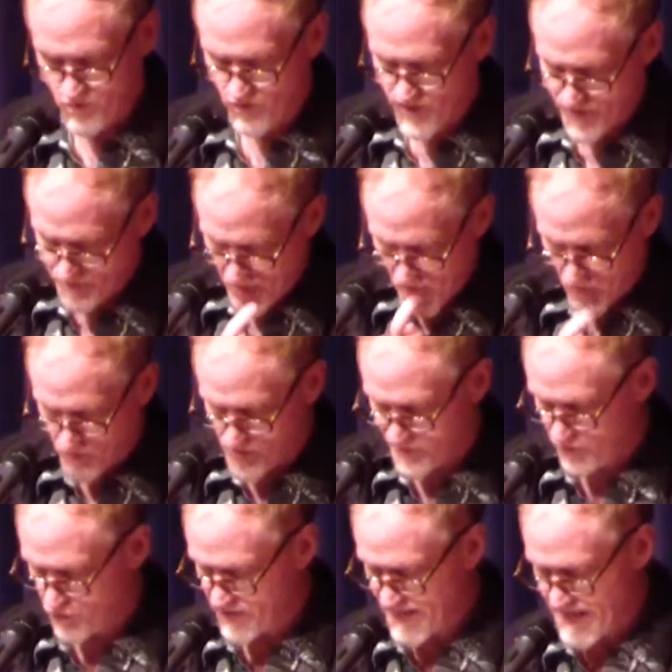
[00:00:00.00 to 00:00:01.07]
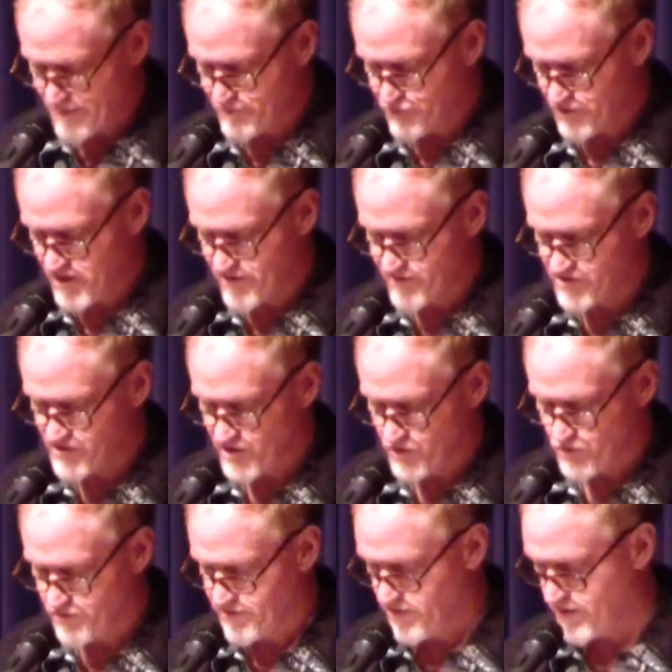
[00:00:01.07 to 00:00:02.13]
not probably look at absolutely every
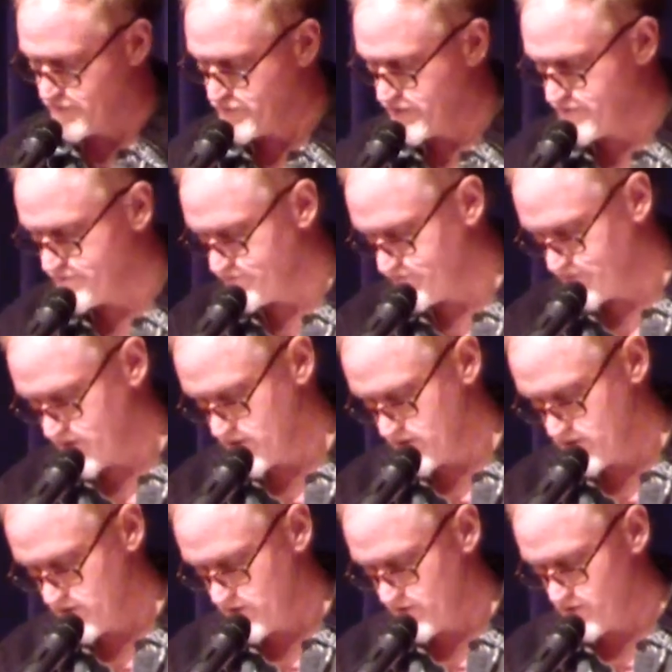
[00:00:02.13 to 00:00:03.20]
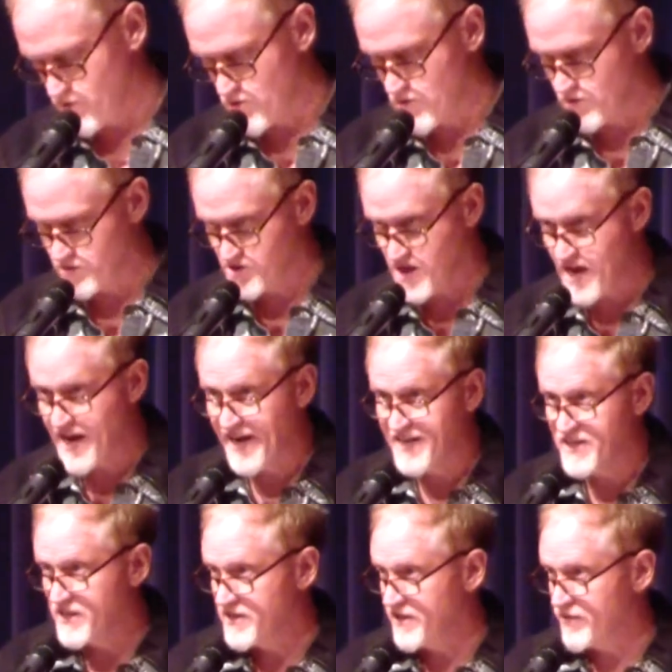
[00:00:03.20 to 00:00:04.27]
single thing, but it'll all
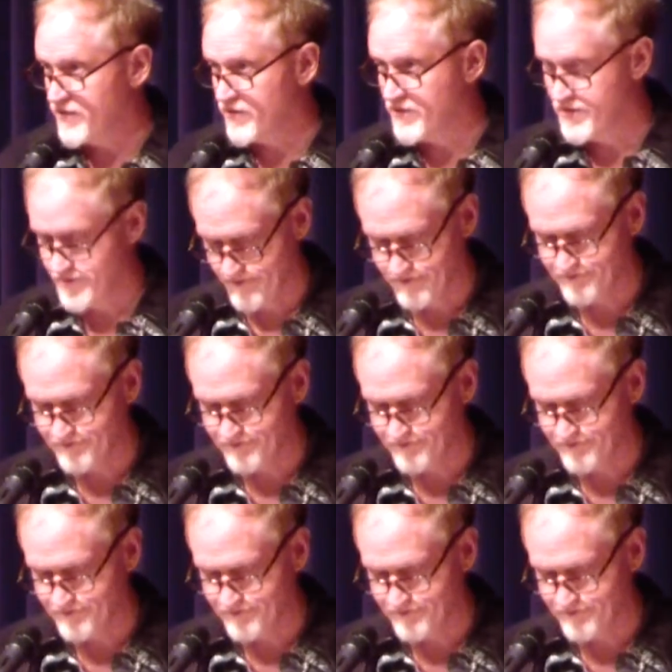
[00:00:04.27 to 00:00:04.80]
tie together.